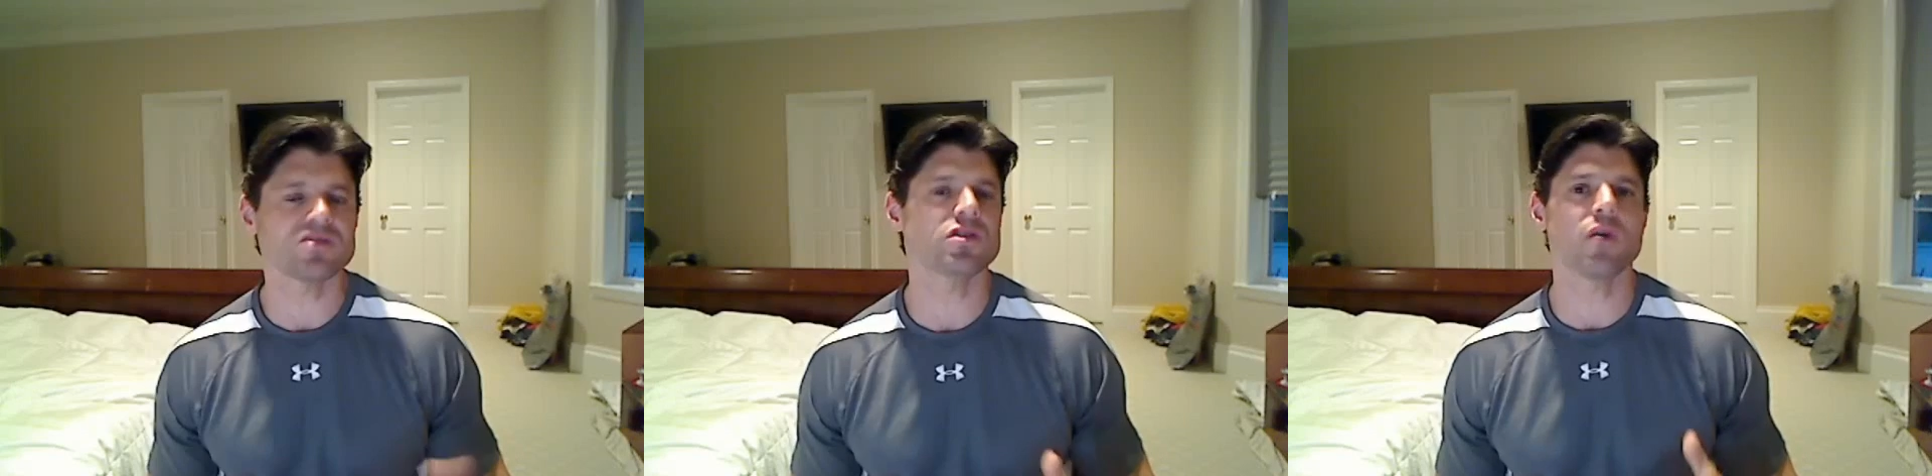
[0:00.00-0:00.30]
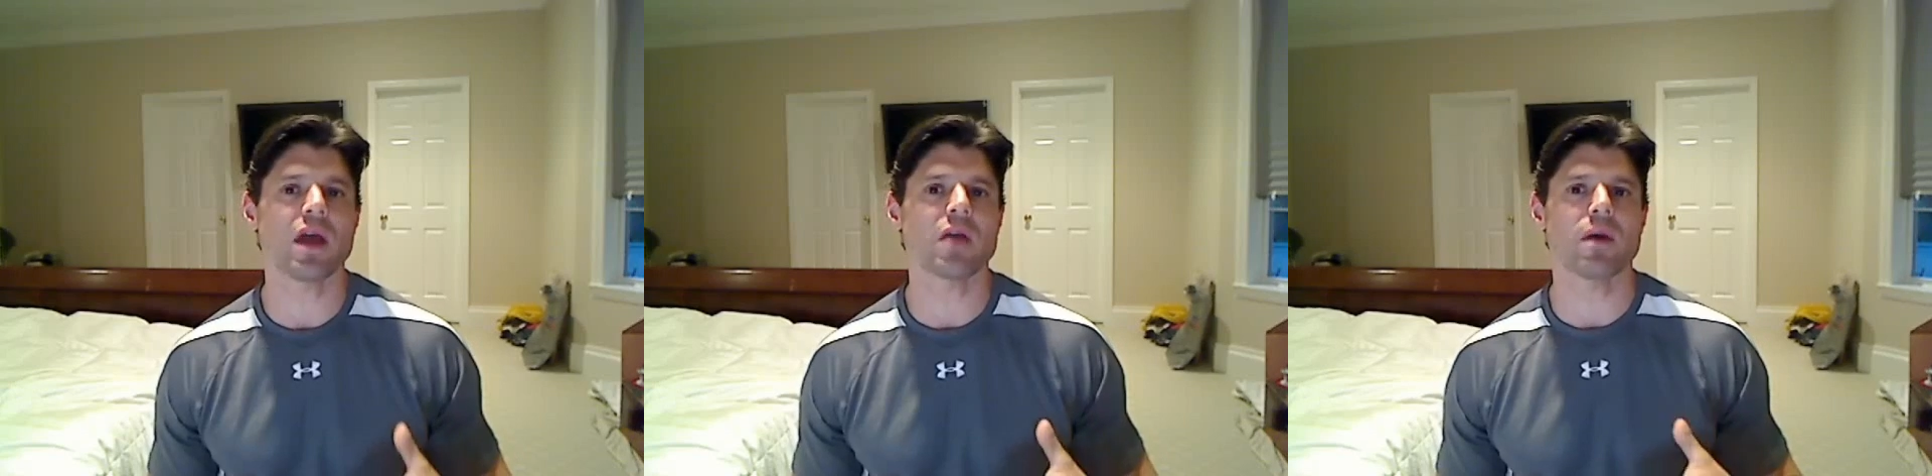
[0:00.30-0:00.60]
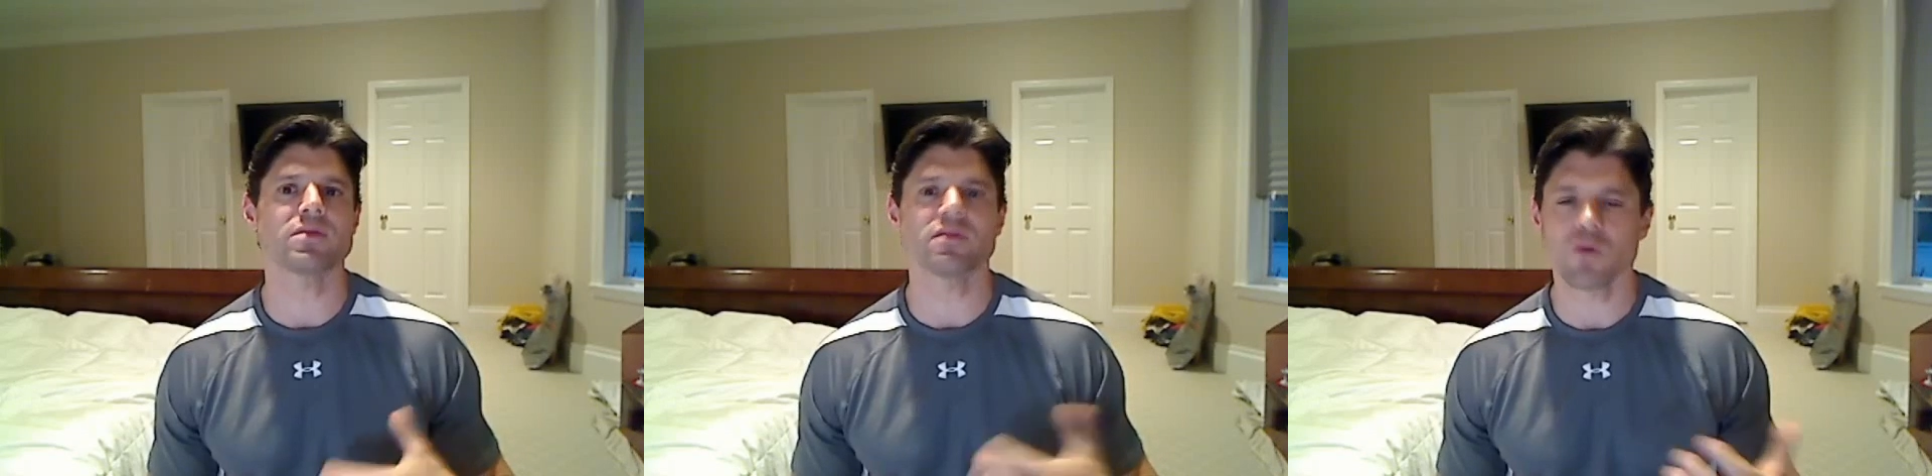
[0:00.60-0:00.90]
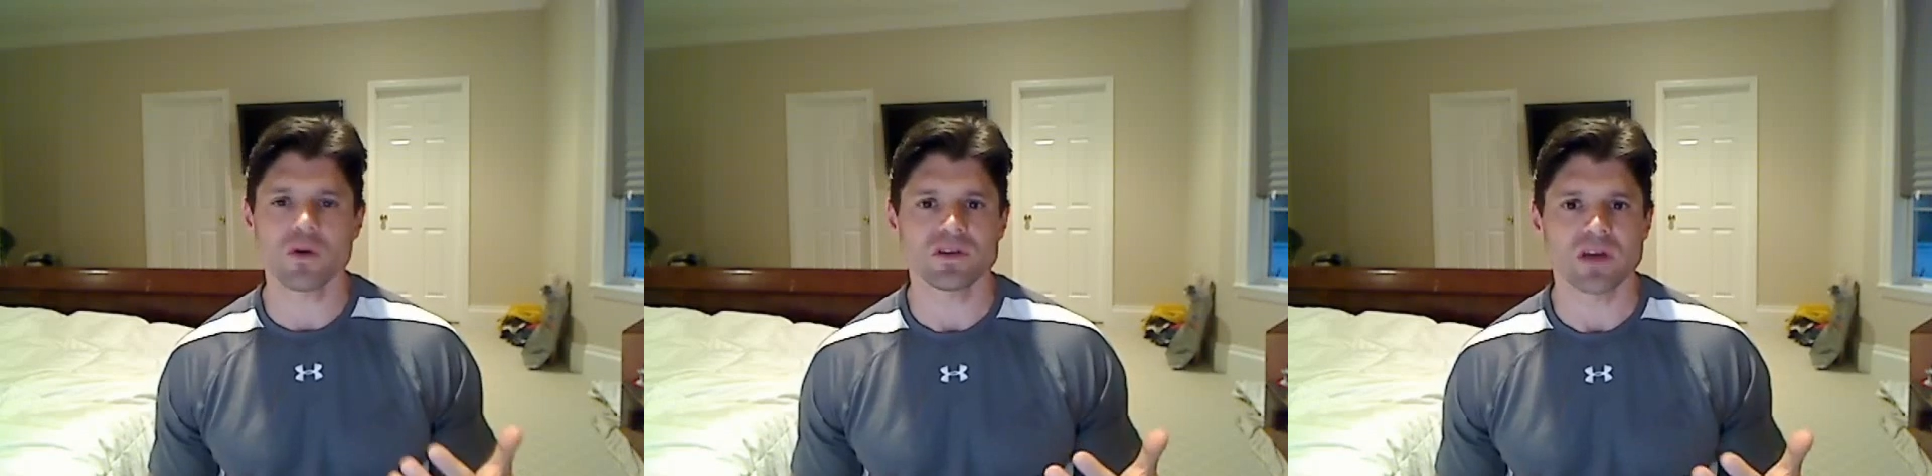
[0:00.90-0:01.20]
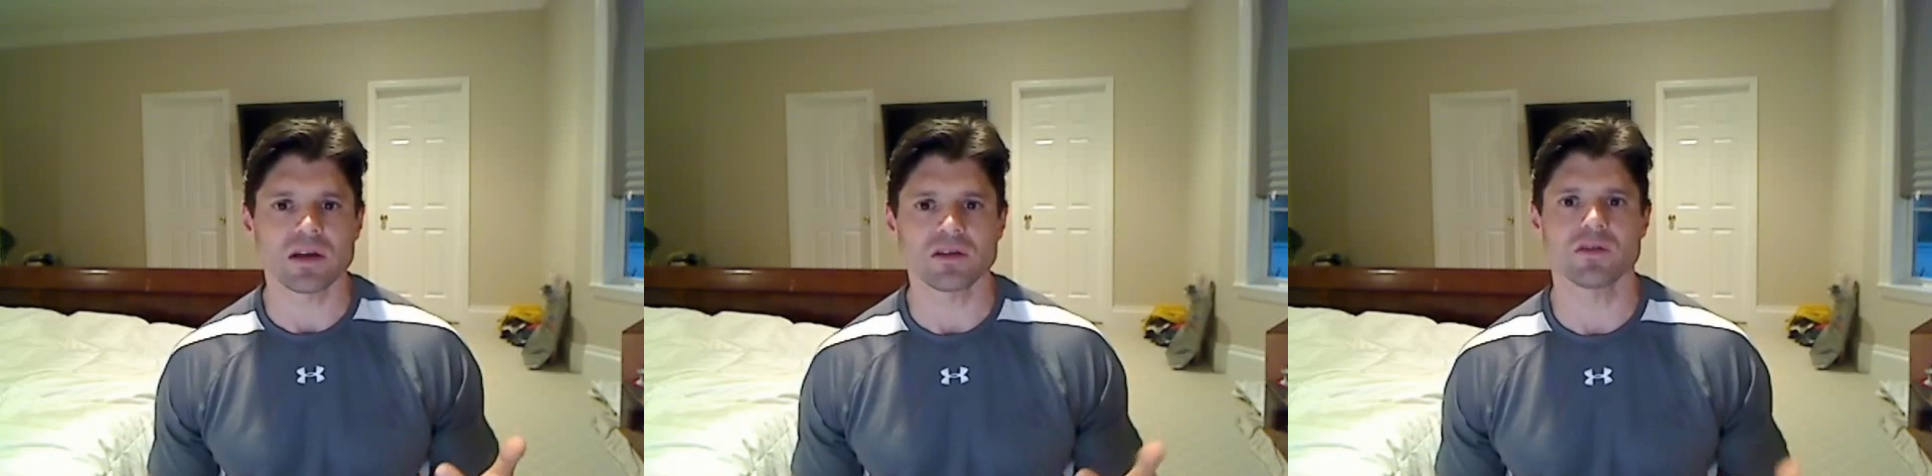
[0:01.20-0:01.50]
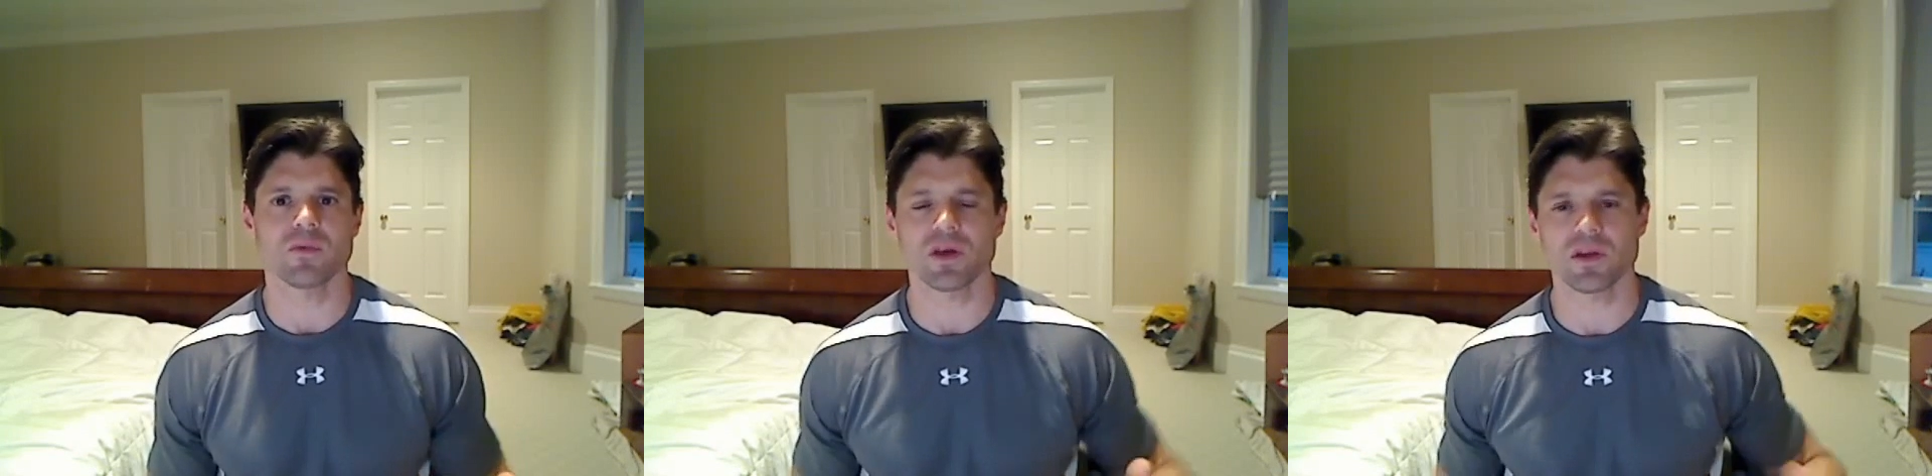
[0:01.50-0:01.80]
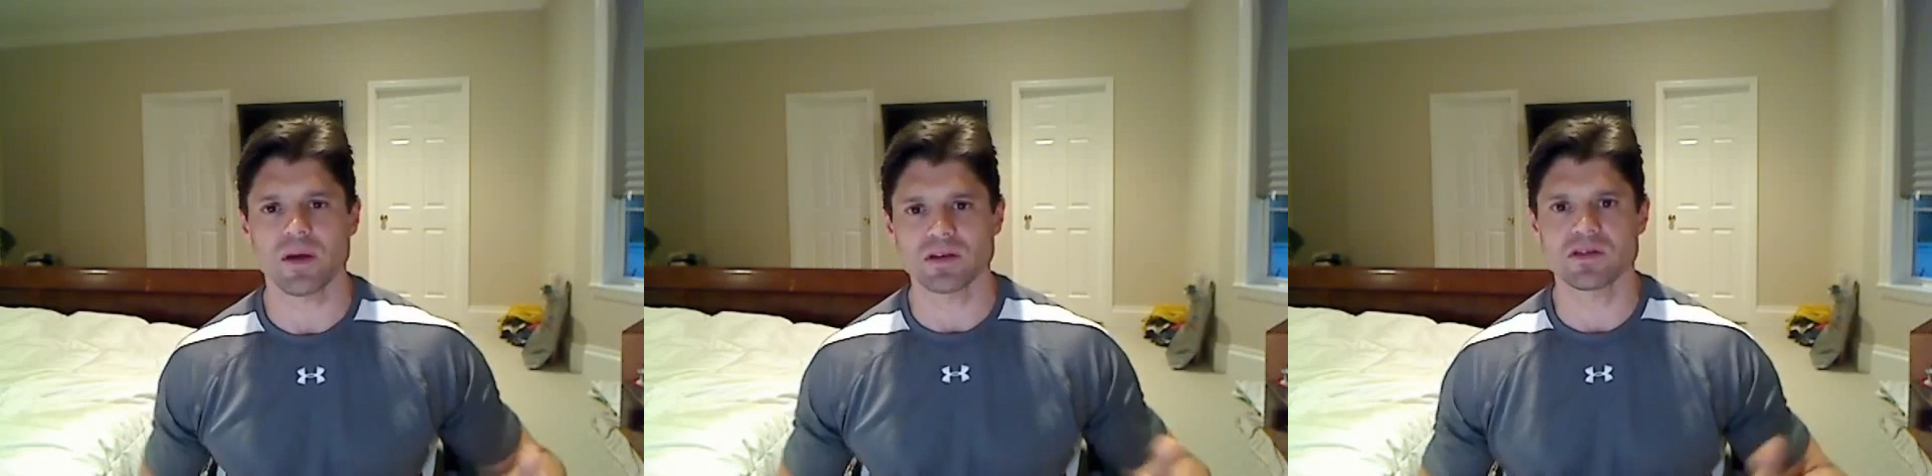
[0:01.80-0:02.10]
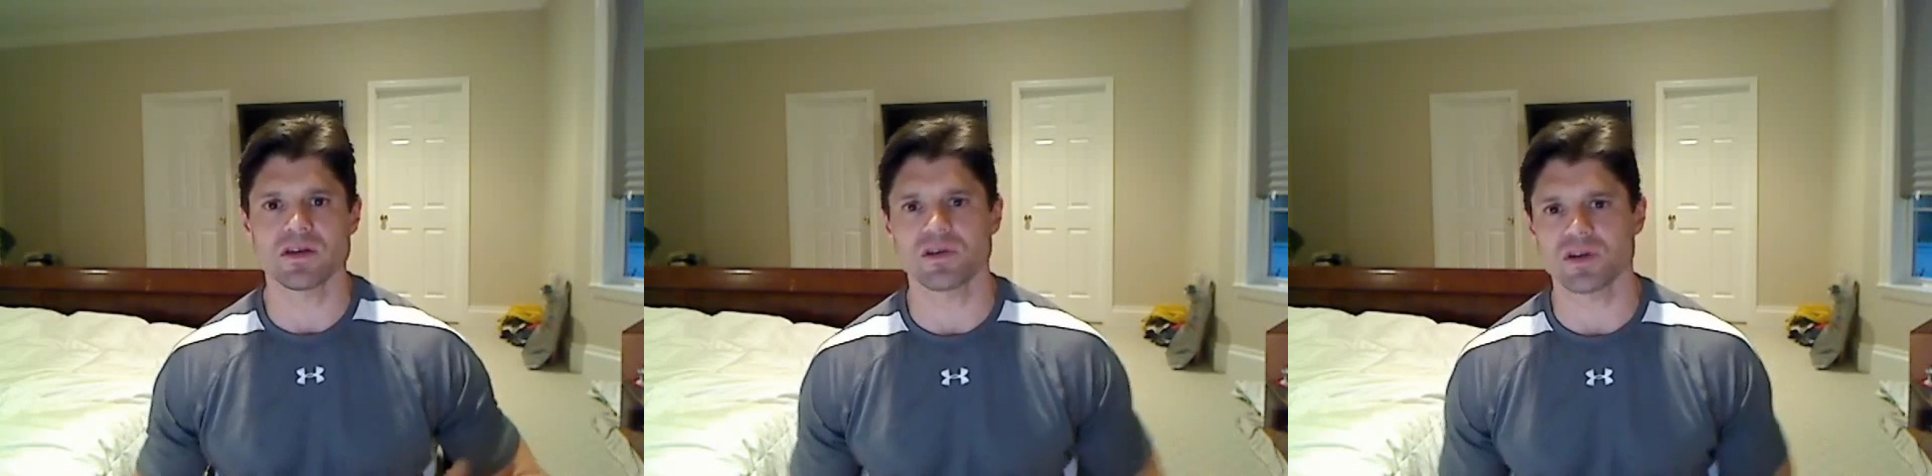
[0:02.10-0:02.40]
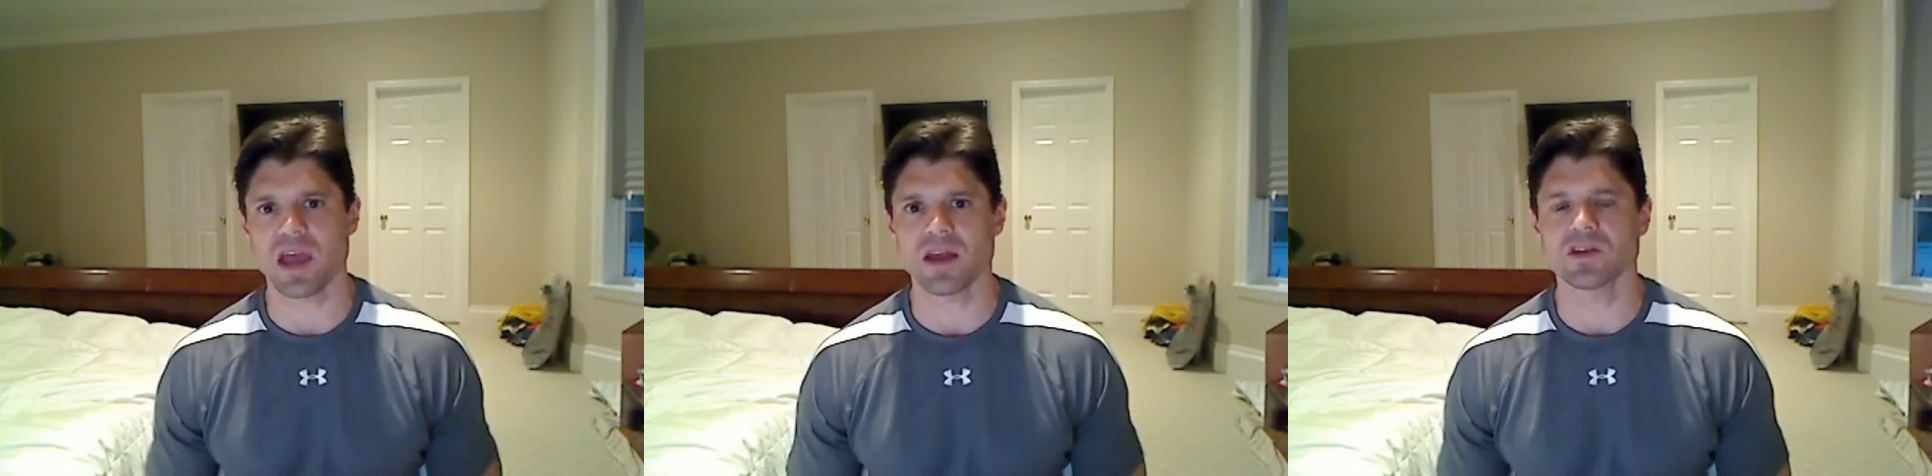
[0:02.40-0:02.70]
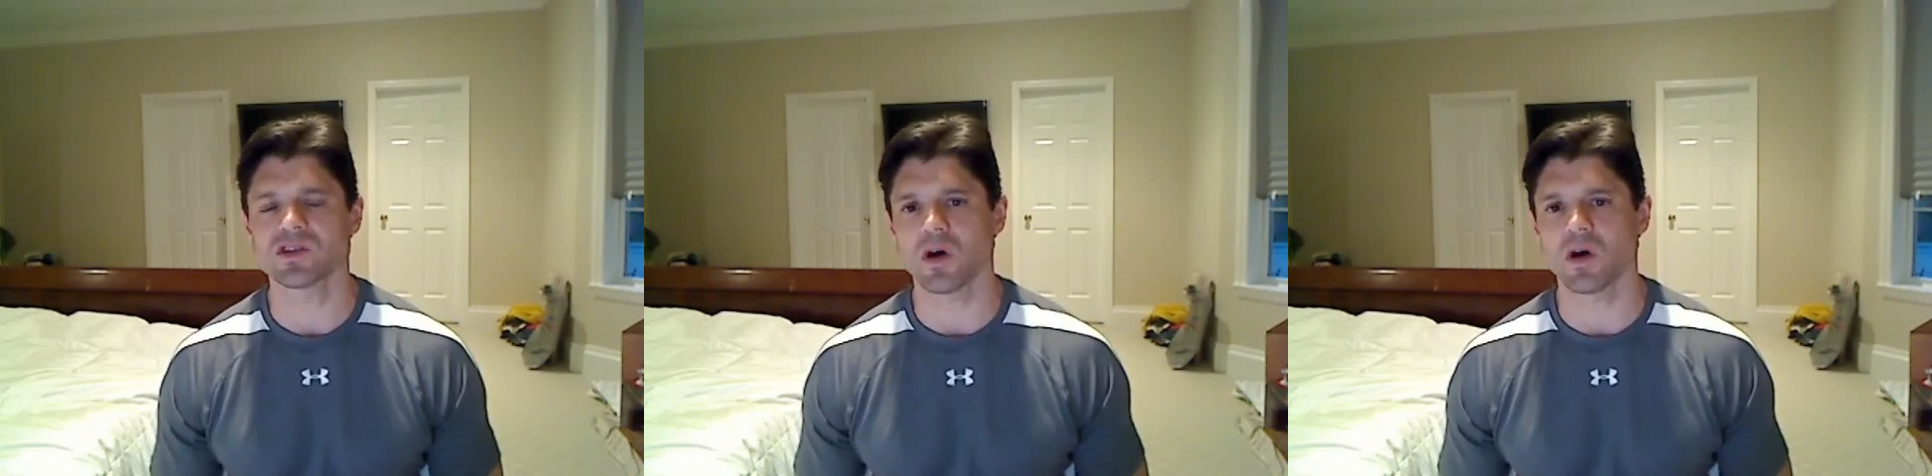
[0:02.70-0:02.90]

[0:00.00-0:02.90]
You can do 8 reps in 40 seconds. It really depends on your cadence.